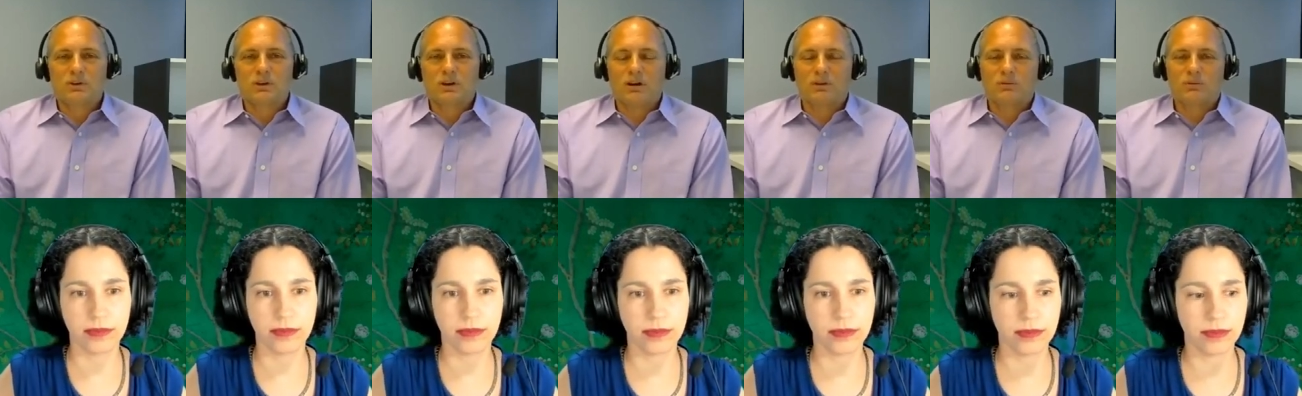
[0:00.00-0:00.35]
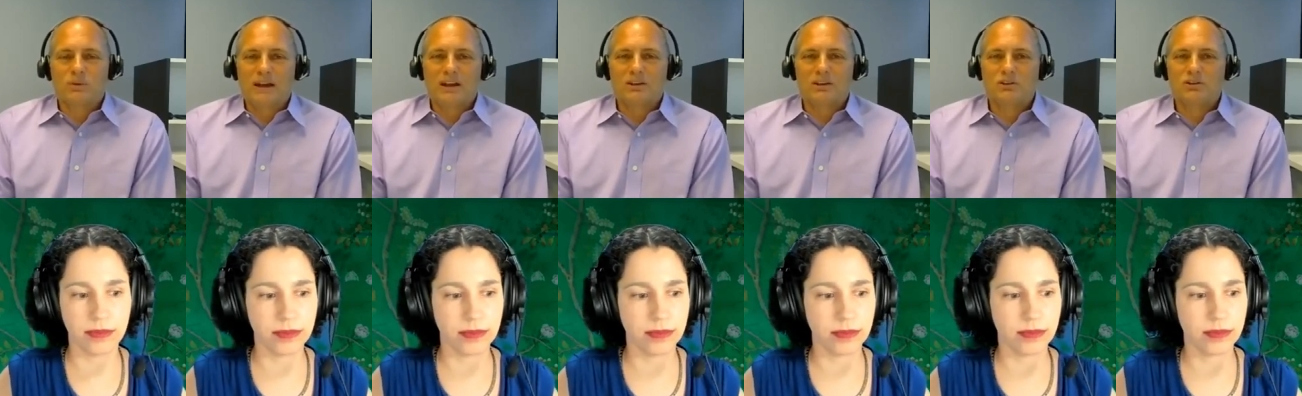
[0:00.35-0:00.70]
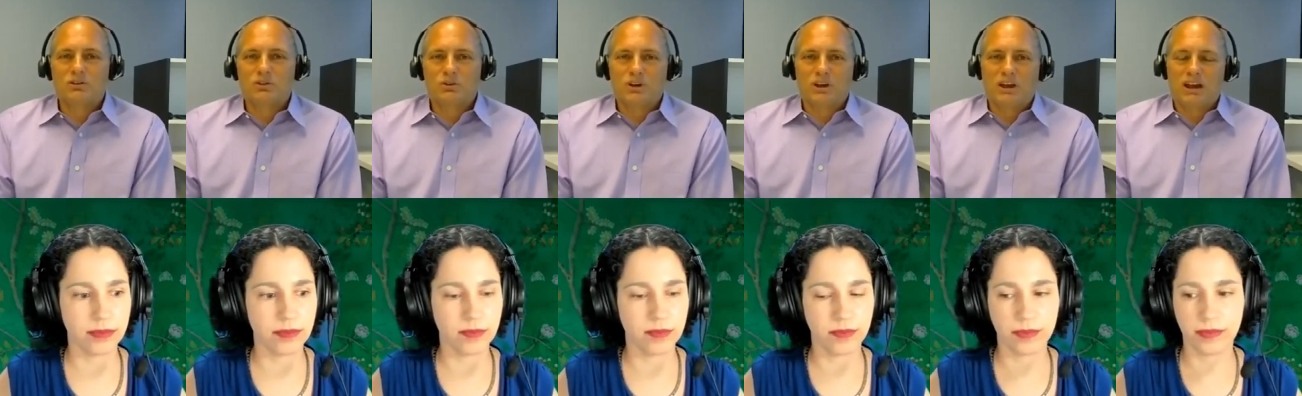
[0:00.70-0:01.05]
Speaker 1: uh,
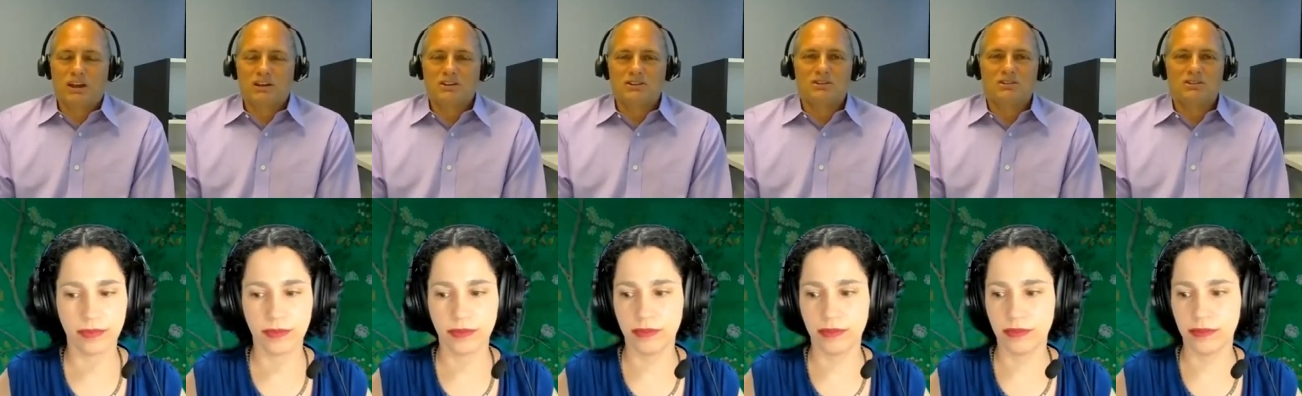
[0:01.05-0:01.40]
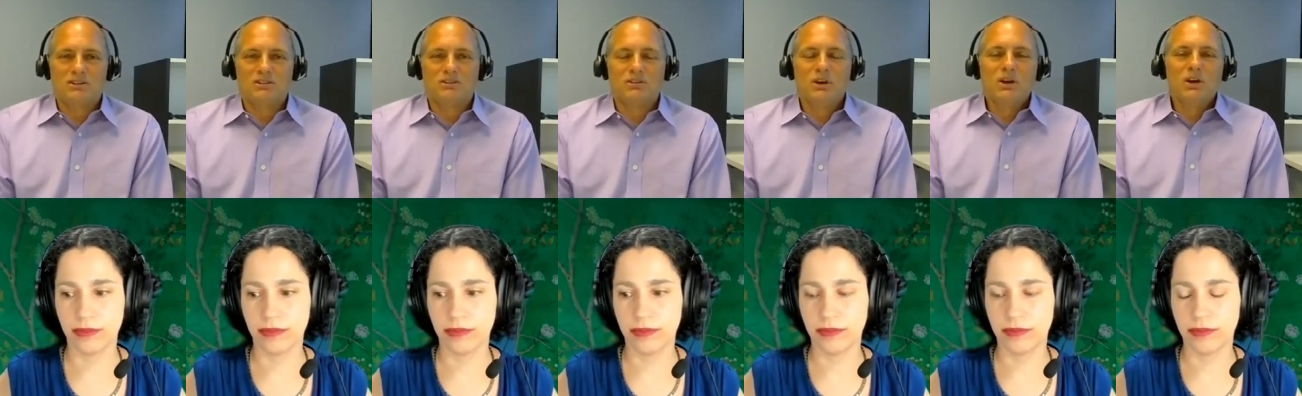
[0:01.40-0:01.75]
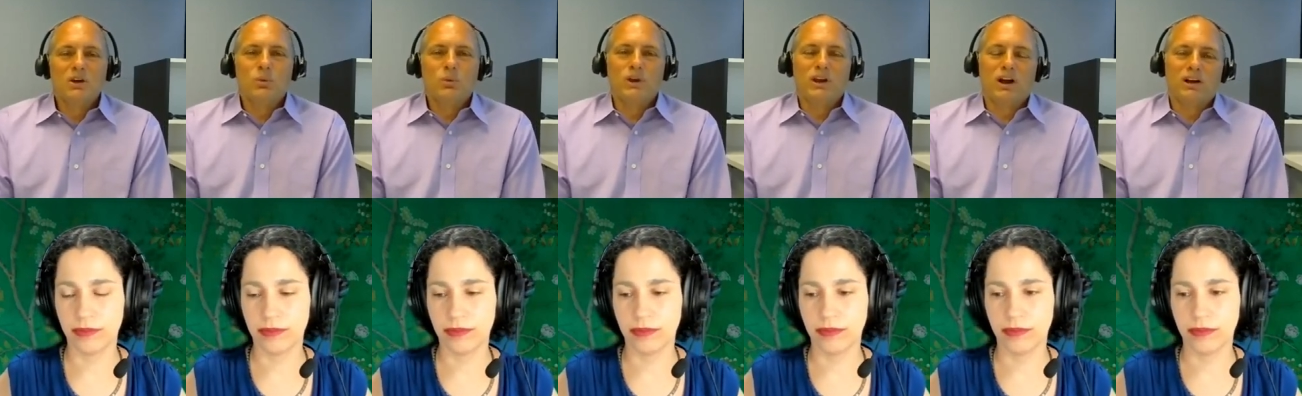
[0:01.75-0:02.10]
regulatory agencies.
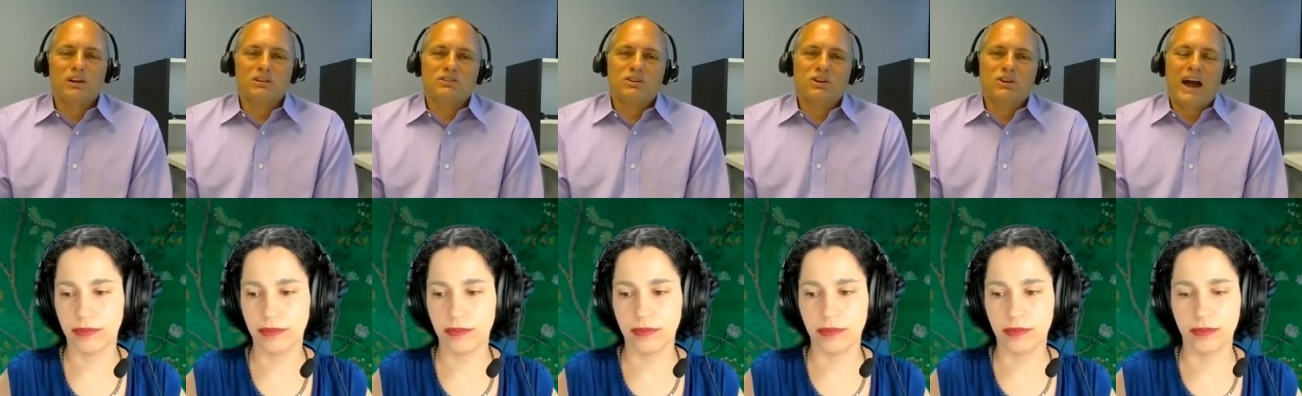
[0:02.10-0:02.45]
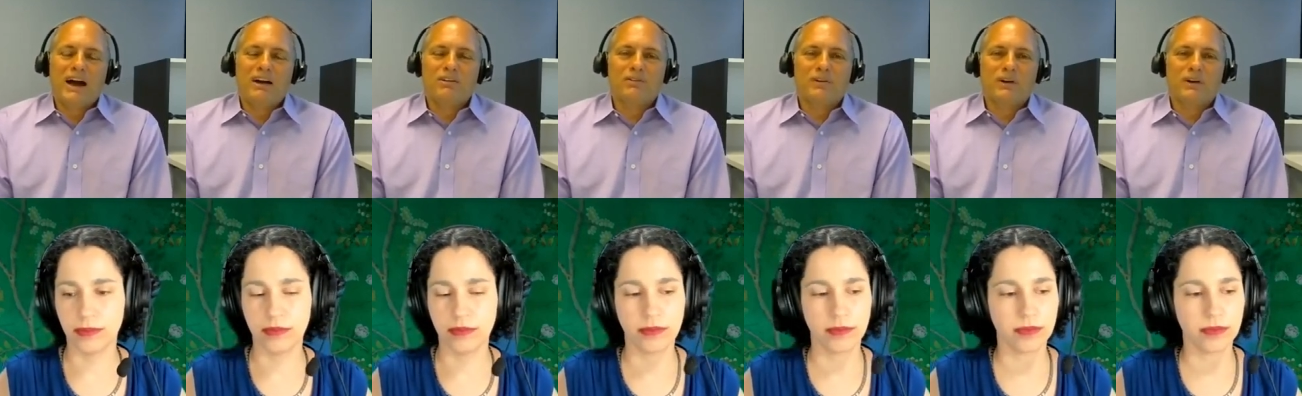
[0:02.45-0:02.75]
We also have